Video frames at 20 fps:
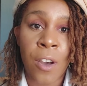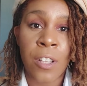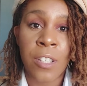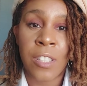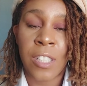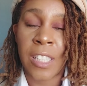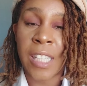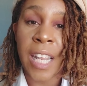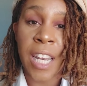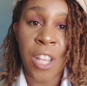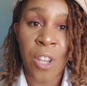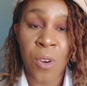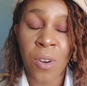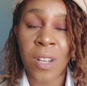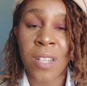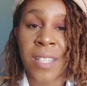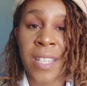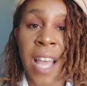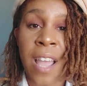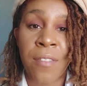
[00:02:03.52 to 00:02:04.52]
setting your
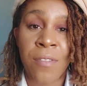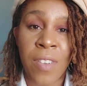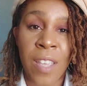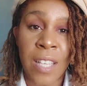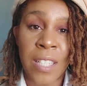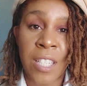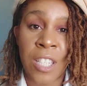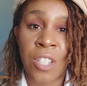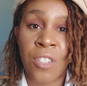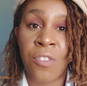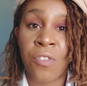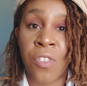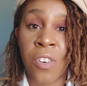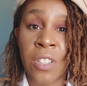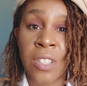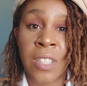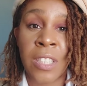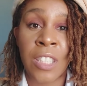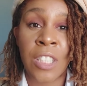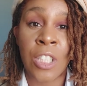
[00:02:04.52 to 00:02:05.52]
design fees. Is you
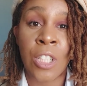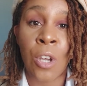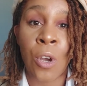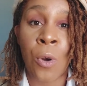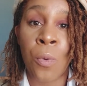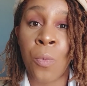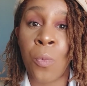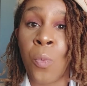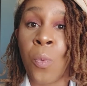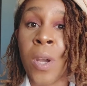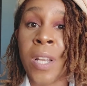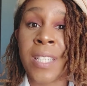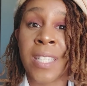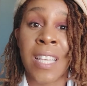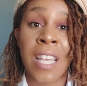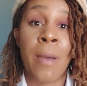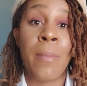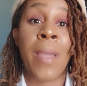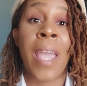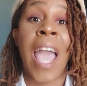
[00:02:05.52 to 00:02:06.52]
first need to know what's
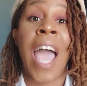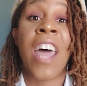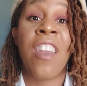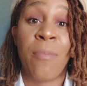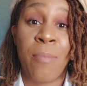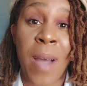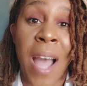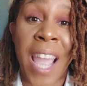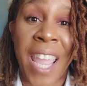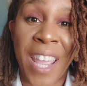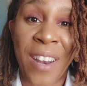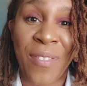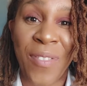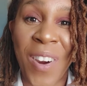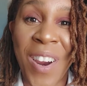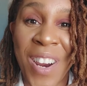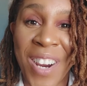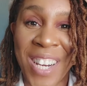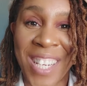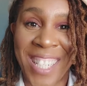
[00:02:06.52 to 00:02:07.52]
coming out of pocket
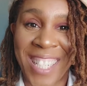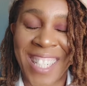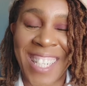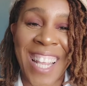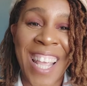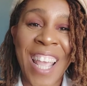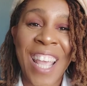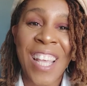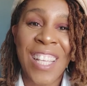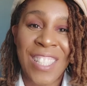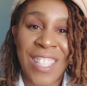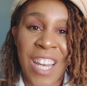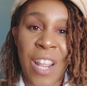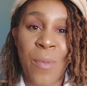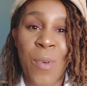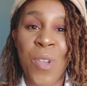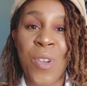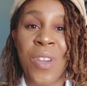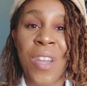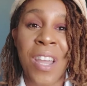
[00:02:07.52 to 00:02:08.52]
first, so
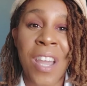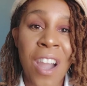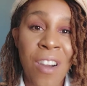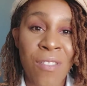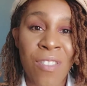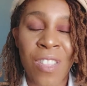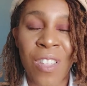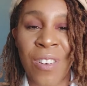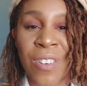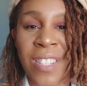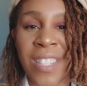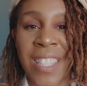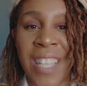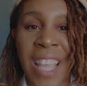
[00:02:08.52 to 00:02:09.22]
that way you can cover those